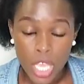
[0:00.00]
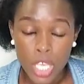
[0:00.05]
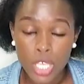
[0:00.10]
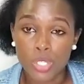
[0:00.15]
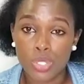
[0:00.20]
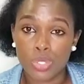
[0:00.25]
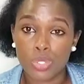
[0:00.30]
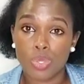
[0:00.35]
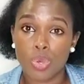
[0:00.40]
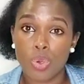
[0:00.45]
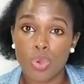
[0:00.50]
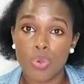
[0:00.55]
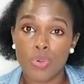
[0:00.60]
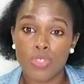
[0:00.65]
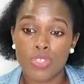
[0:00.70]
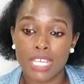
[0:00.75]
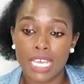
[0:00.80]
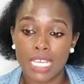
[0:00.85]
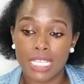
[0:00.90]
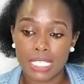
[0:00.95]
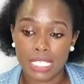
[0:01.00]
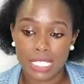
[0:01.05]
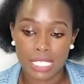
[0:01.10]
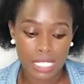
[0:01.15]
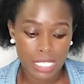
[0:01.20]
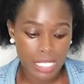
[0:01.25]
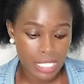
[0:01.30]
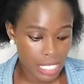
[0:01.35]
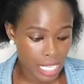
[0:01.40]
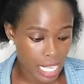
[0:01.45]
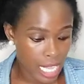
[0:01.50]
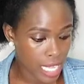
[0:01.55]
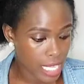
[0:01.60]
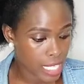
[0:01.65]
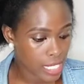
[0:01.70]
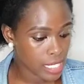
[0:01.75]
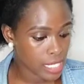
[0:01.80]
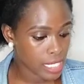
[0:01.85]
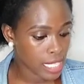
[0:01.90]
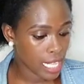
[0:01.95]
So that is it,
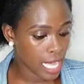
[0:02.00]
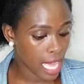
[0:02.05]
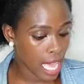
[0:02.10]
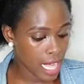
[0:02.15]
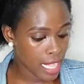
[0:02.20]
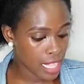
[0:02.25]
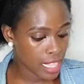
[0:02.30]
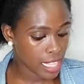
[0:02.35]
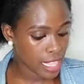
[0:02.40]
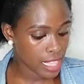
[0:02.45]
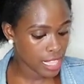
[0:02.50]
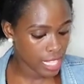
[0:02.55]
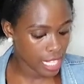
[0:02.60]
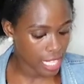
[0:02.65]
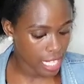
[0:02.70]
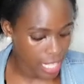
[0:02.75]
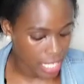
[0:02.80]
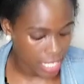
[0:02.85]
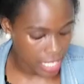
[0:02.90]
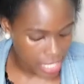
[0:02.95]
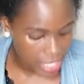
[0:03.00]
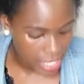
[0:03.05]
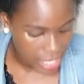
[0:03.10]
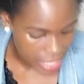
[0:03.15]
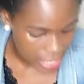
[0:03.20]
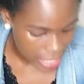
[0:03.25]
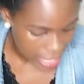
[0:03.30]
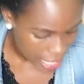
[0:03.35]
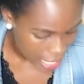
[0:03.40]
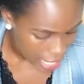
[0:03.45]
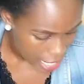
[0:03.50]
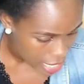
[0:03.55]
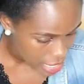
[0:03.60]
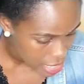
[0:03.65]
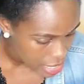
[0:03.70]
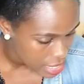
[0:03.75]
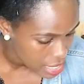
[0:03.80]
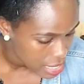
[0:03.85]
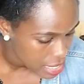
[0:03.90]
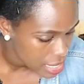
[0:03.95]
guys. The other thing that is the
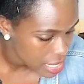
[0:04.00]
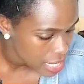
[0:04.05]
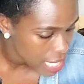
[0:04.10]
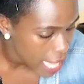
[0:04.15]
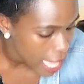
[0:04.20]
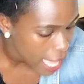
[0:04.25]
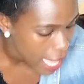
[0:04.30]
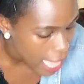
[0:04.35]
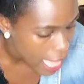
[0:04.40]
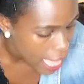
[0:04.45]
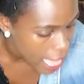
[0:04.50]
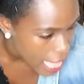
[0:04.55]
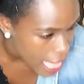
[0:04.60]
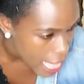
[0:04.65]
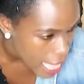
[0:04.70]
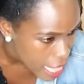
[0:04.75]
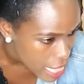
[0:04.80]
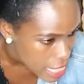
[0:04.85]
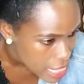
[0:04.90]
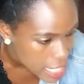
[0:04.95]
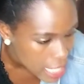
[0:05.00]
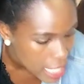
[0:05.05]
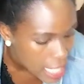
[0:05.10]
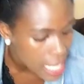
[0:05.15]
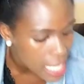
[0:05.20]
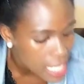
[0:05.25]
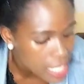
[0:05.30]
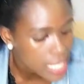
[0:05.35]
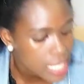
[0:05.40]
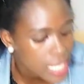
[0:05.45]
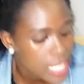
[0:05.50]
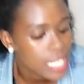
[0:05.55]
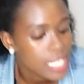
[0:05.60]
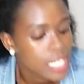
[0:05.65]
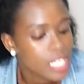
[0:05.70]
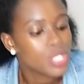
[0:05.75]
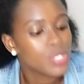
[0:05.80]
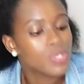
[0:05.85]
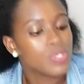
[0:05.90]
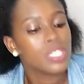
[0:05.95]
last thing
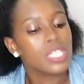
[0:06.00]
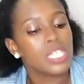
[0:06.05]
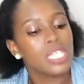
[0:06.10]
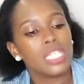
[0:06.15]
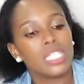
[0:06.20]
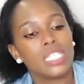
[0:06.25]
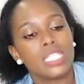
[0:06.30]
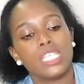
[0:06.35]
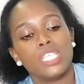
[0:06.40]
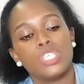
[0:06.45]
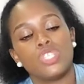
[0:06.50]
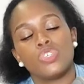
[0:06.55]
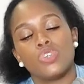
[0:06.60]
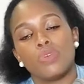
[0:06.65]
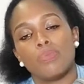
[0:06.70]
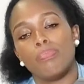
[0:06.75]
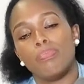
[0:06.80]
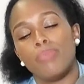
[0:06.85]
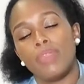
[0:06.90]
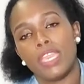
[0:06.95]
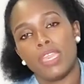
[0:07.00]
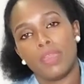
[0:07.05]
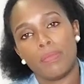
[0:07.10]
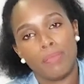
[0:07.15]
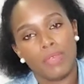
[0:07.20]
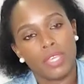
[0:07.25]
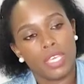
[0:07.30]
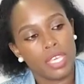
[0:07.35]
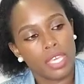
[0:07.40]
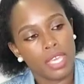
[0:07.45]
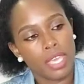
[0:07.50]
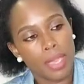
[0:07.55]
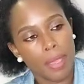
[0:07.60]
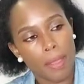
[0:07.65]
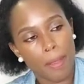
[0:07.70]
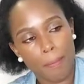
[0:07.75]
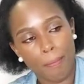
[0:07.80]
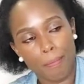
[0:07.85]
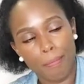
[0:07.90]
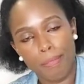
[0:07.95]
that you need is your baby
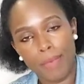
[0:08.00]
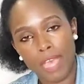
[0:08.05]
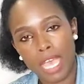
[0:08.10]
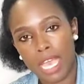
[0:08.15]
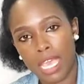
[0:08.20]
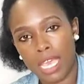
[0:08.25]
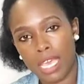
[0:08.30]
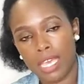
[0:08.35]
bag.